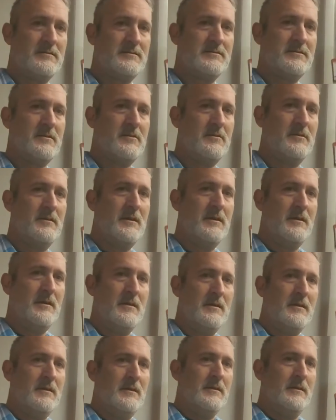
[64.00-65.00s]
So
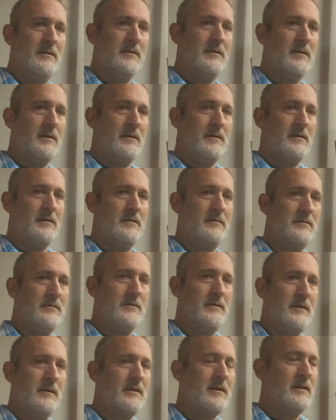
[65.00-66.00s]
I
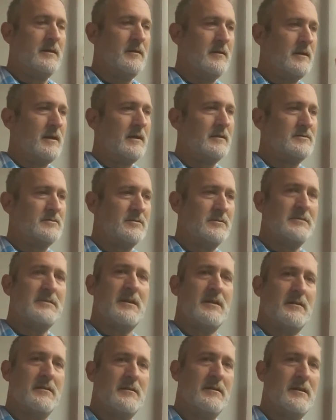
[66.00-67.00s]
was
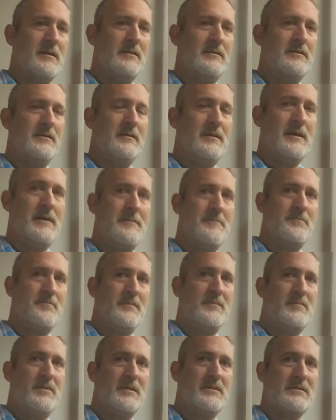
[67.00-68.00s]
kind of glad I did that
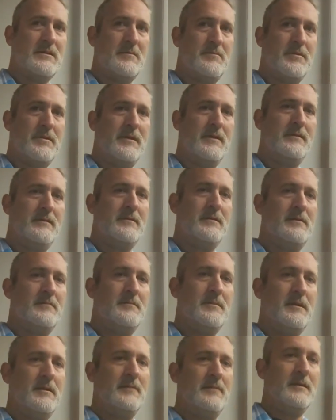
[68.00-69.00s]
because I played
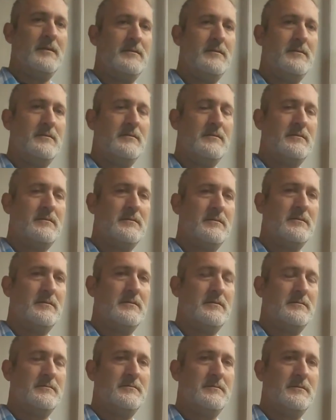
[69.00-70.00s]
them and they didn't.
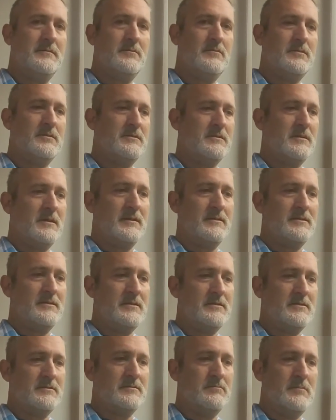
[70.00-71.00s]
It wasn't like they
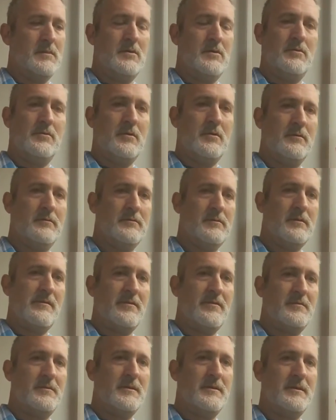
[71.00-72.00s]
just mowed over
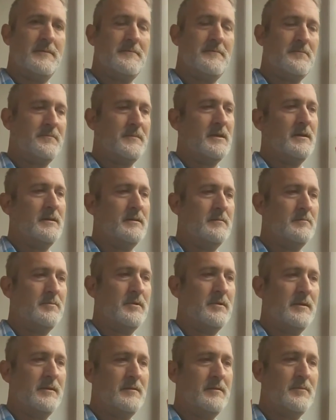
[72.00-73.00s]
everybody. I didn't
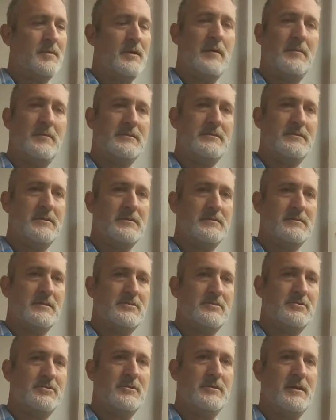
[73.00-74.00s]
play them probably as good as I
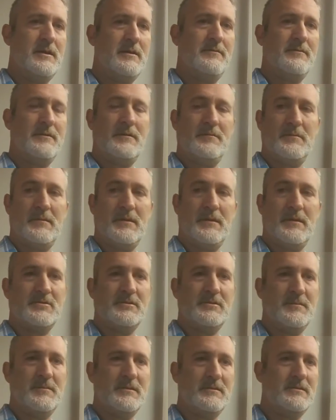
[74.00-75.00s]
should have. I've
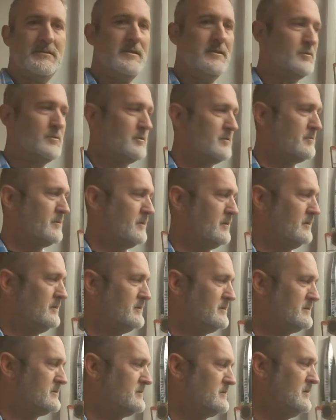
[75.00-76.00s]
actually been tinkering with my
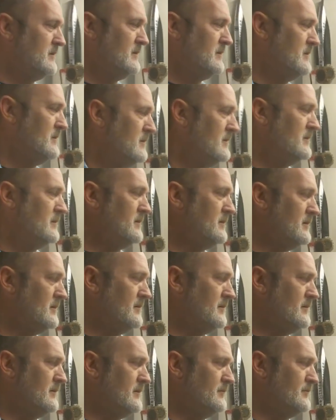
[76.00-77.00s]
list.
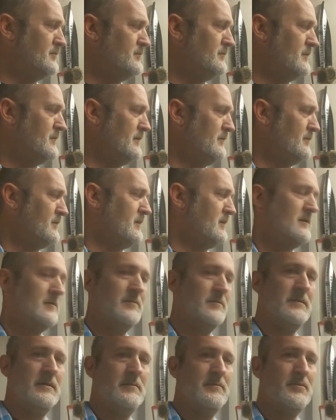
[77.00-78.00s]
I think I'm
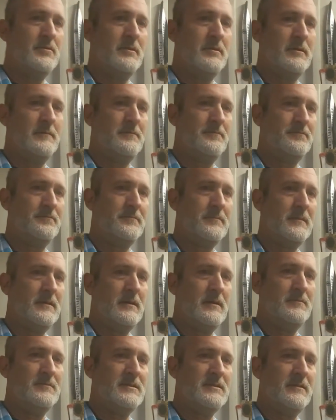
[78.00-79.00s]
gonna put a
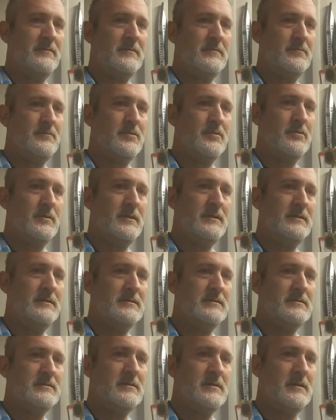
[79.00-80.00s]
M7
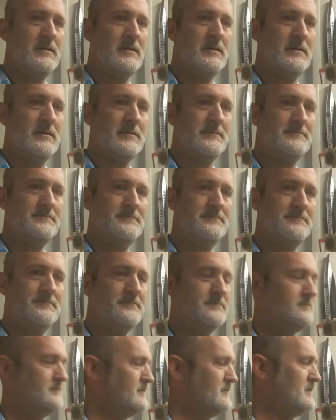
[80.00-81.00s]
Priest
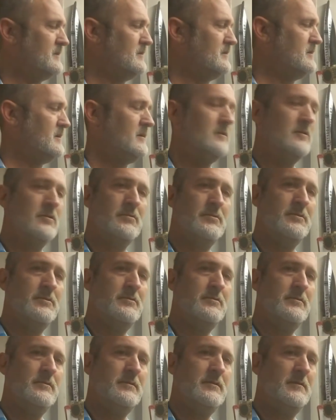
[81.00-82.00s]

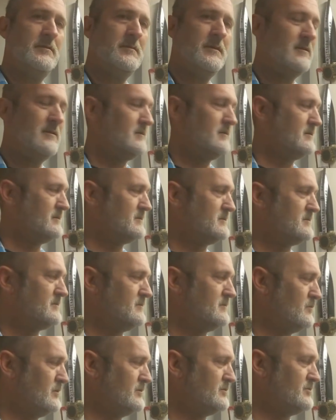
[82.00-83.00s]
Kangaroo in my list,
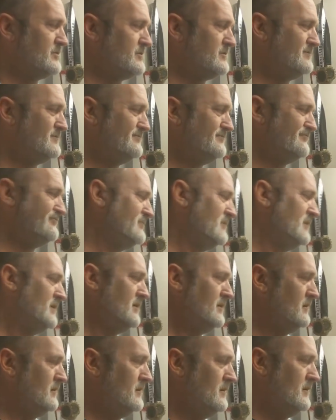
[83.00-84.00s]
which
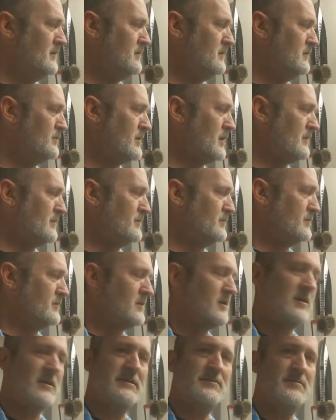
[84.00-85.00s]
probably will
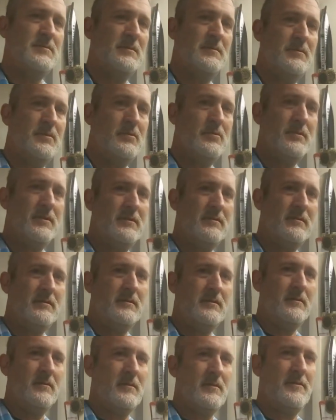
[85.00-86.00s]
cost me a point
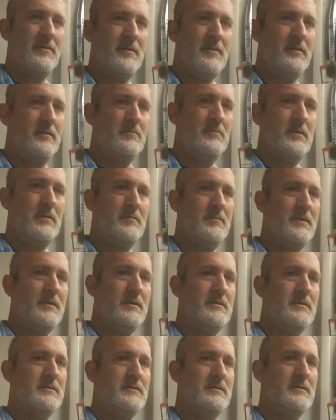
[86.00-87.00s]
in the theme
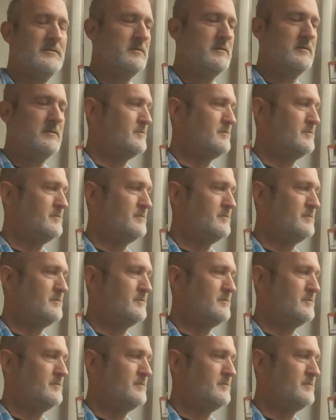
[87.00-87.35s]
because I